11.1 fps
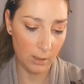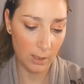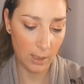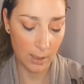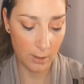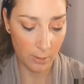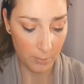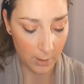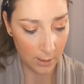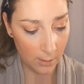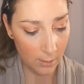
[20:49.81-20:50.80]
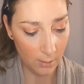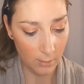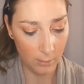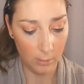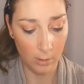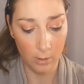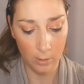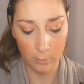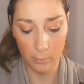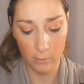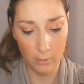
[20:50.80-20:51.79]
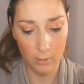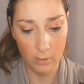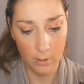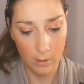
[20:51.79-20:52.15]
Caramel or Caramel,